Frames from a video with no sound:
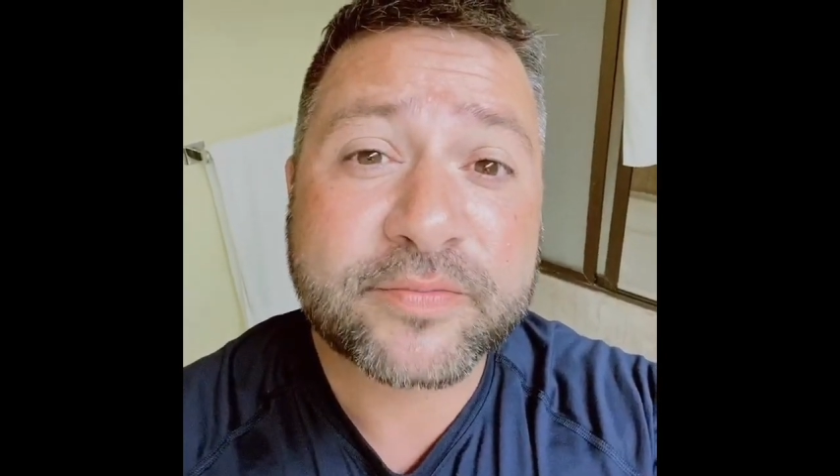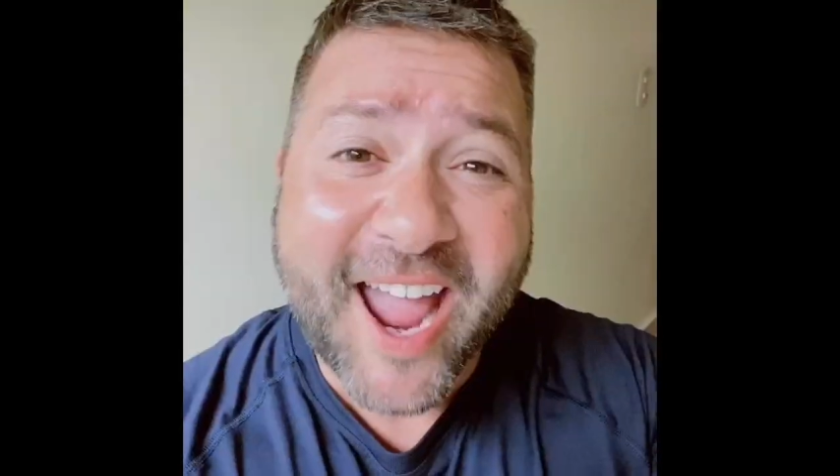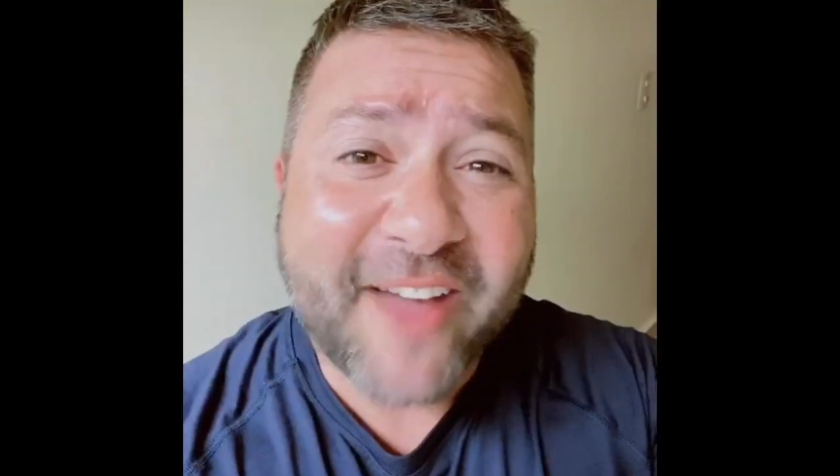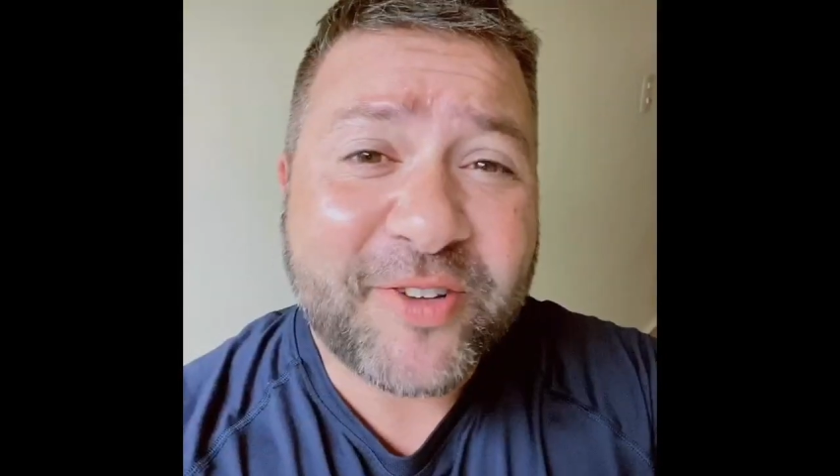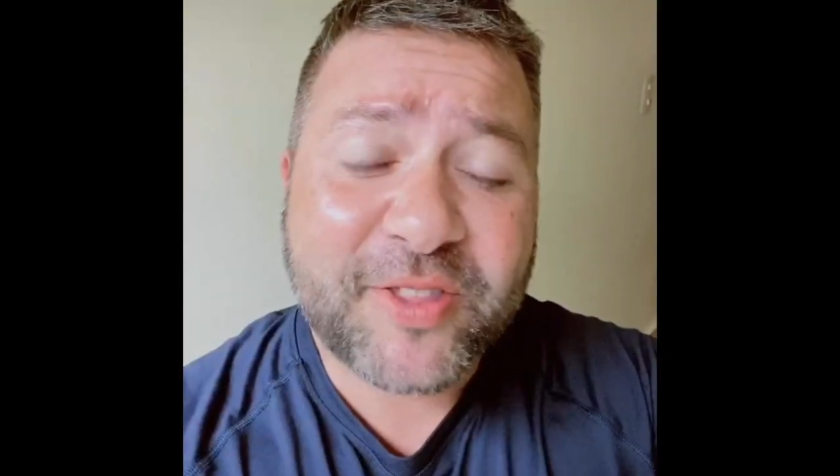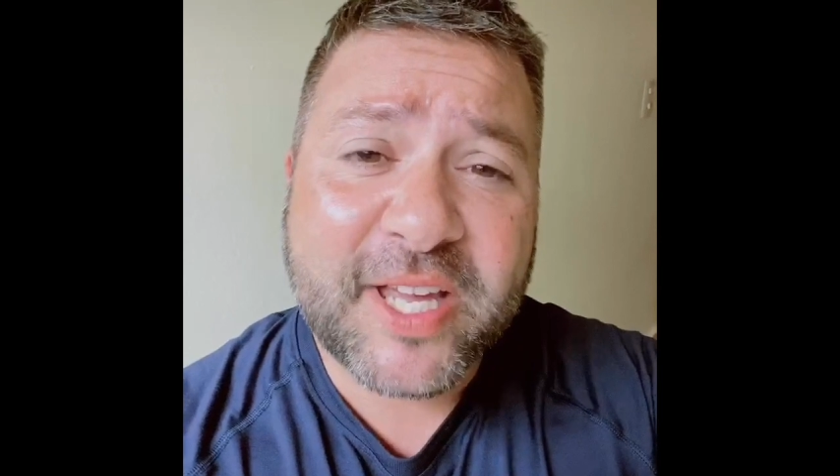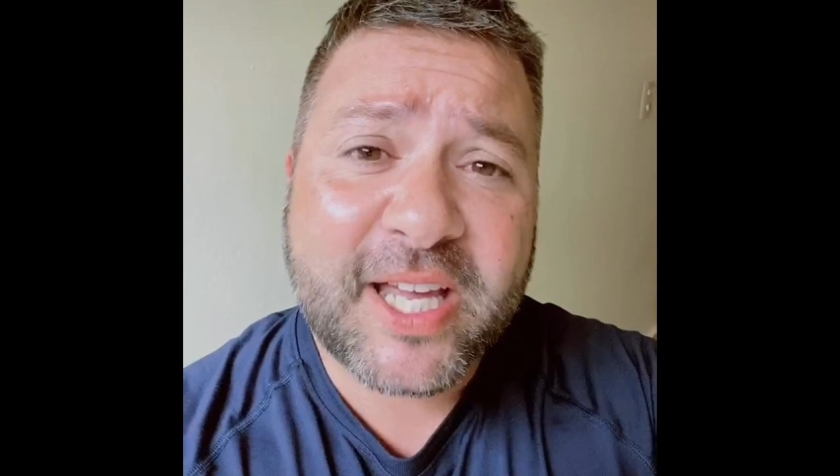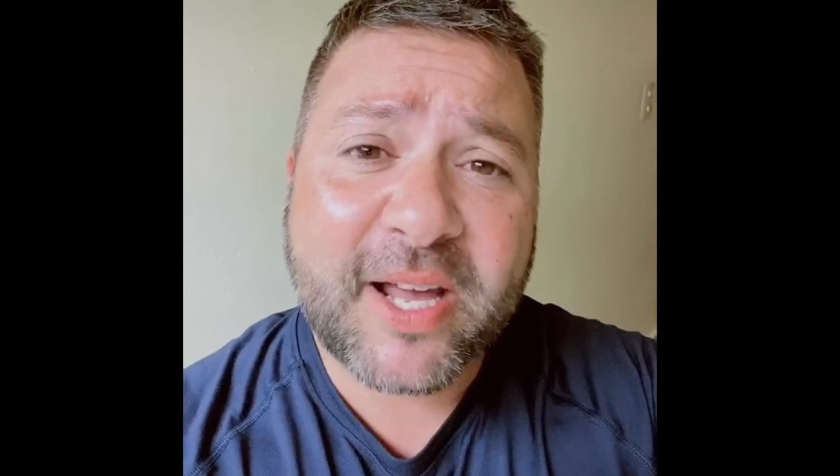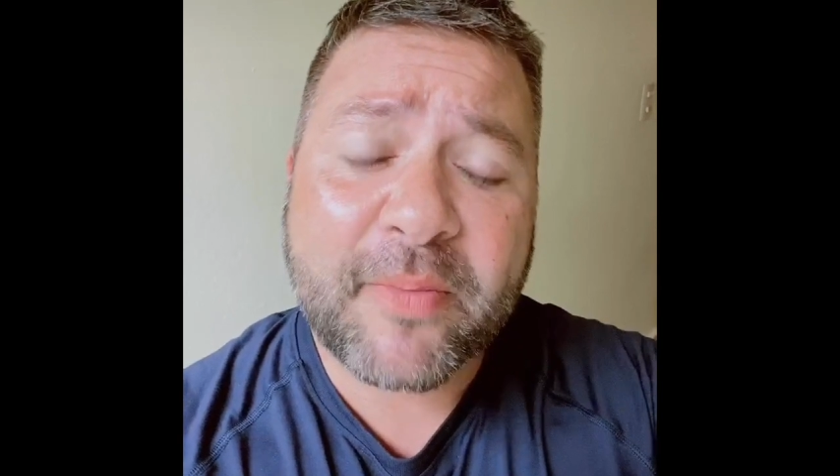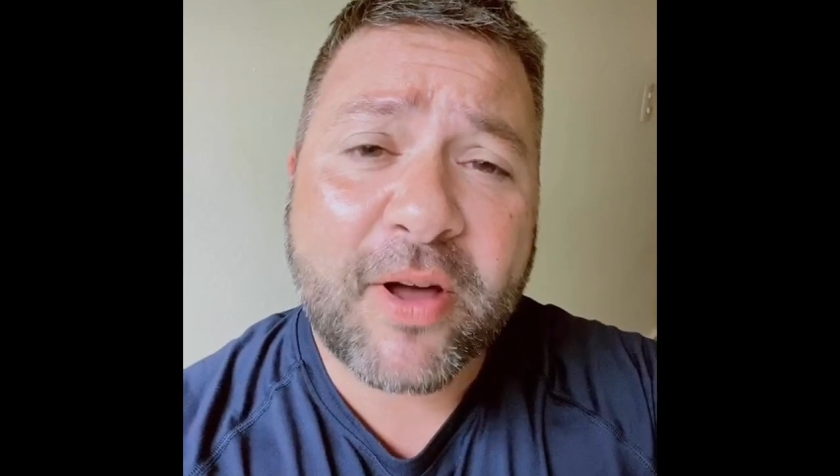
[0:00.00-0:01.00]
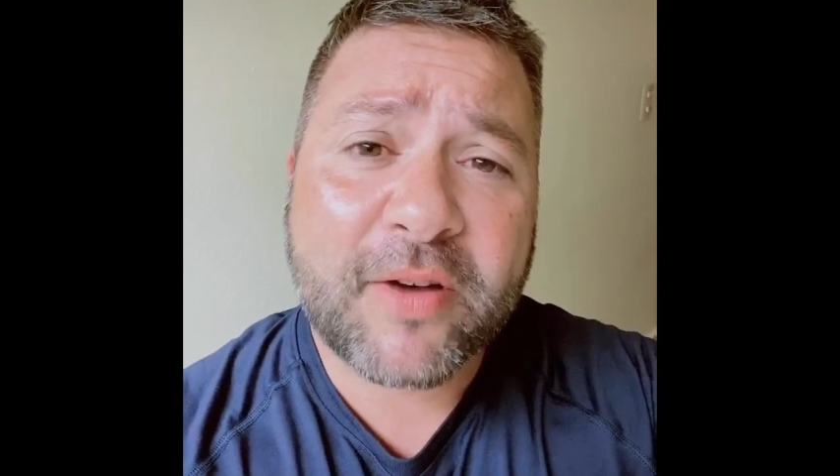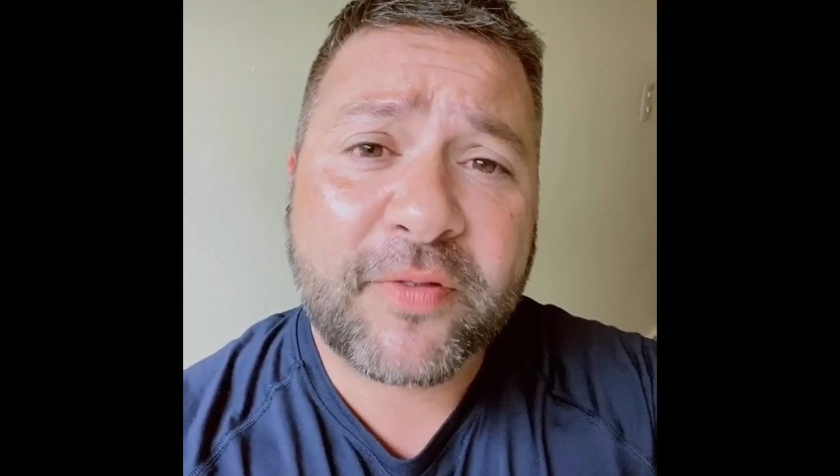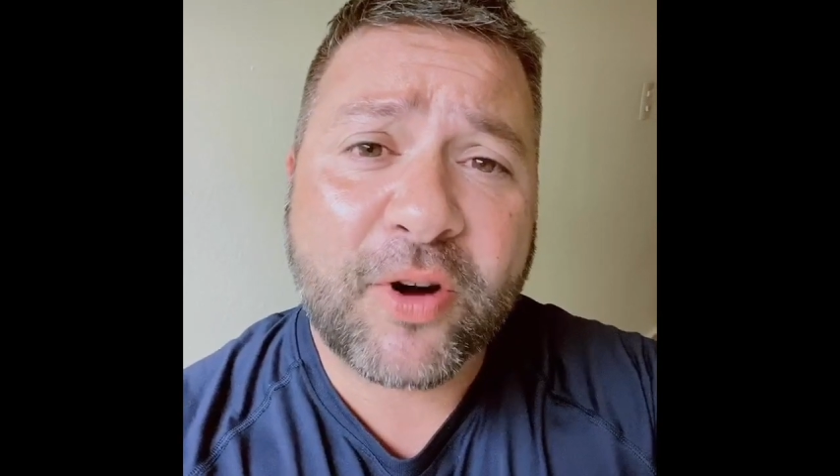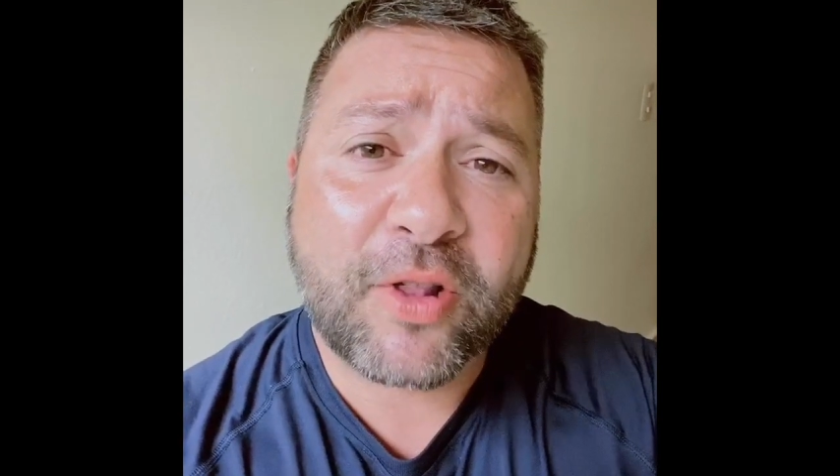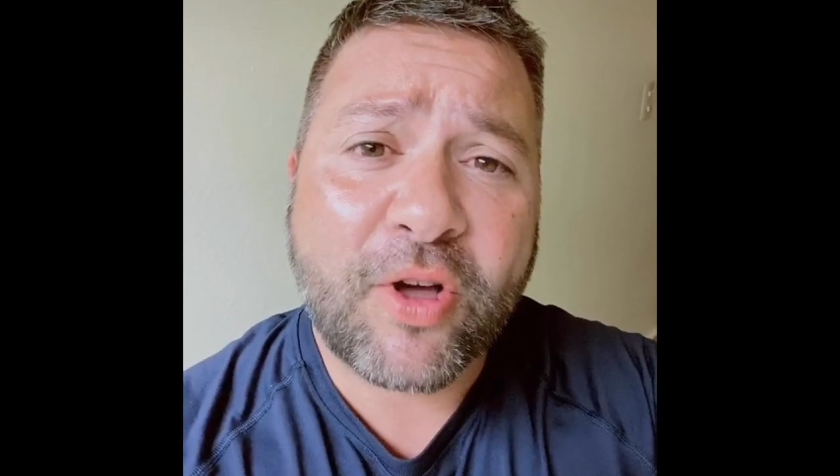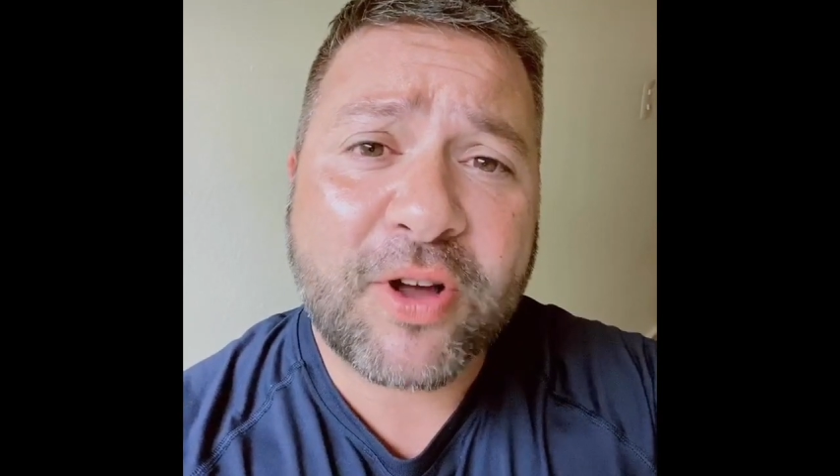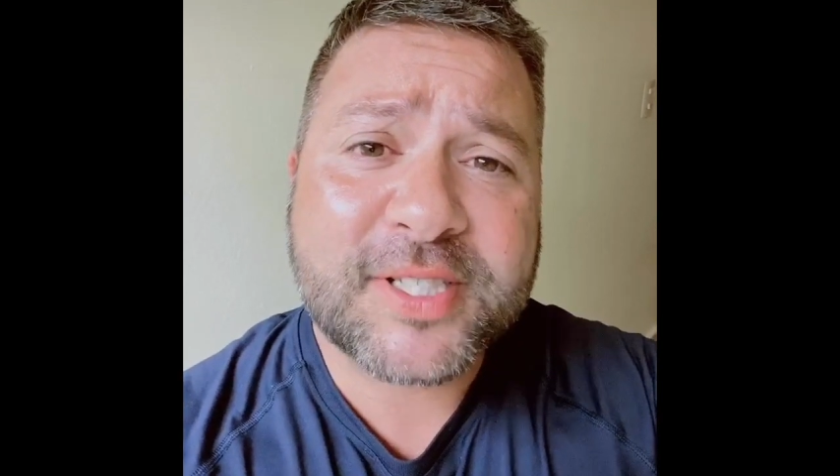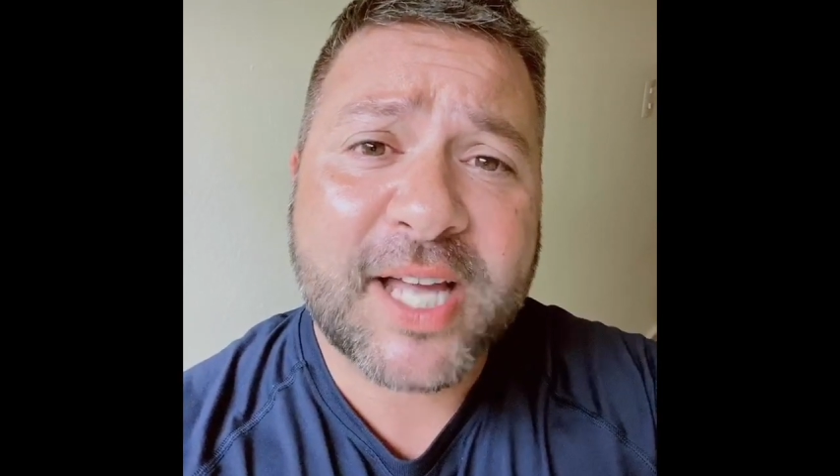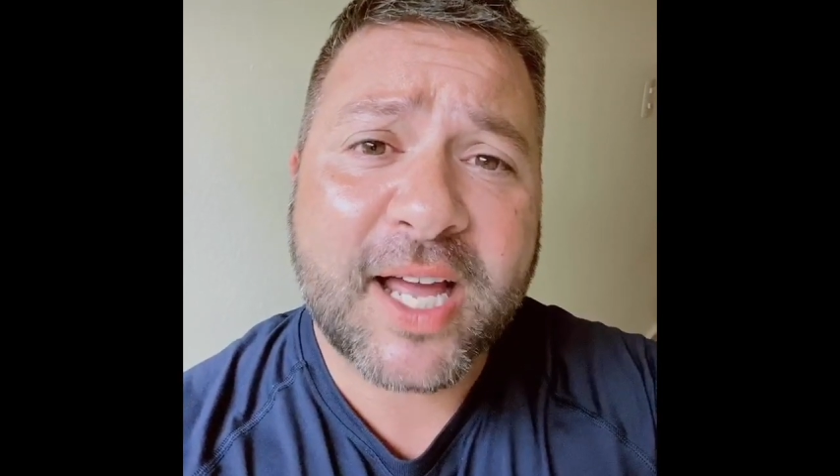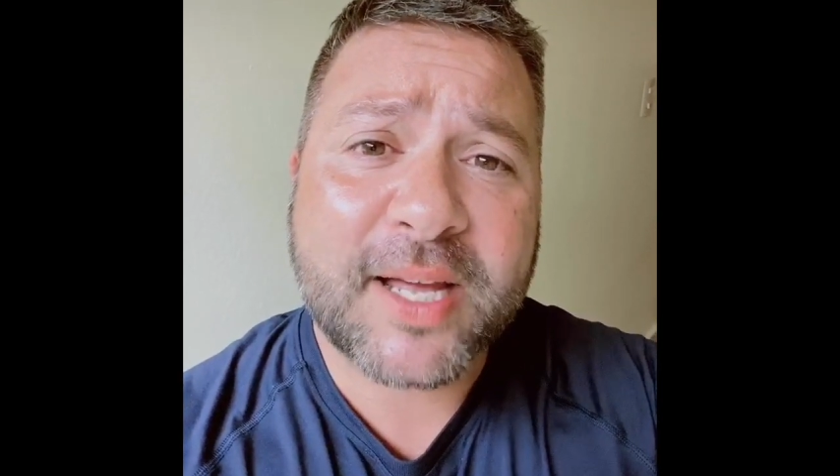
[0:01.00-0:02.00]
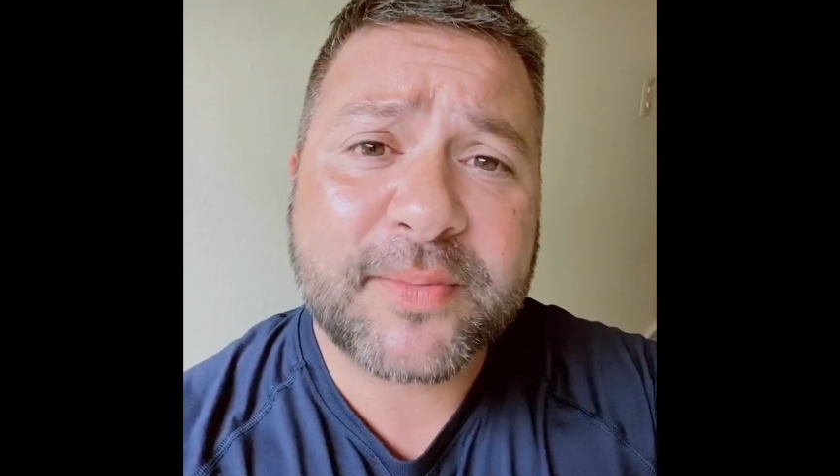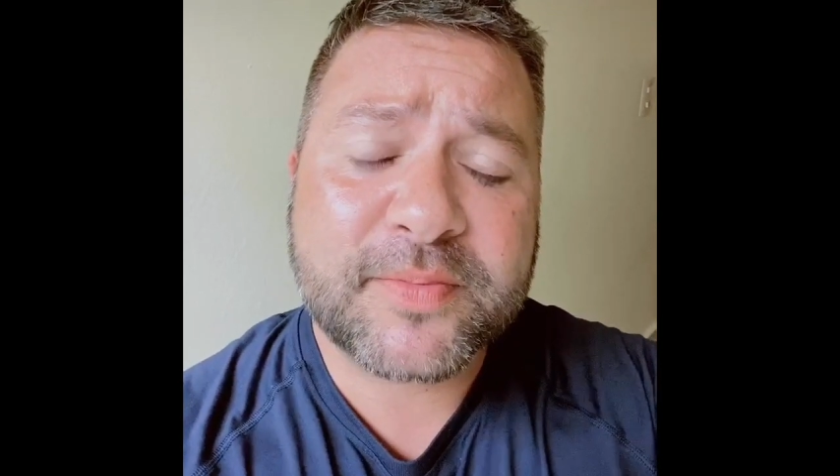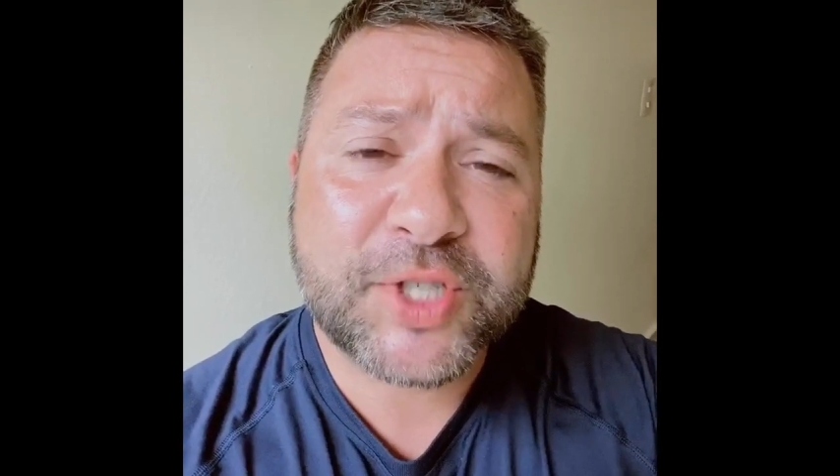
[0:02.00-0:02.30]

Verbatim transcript: After thinking about it for a long time,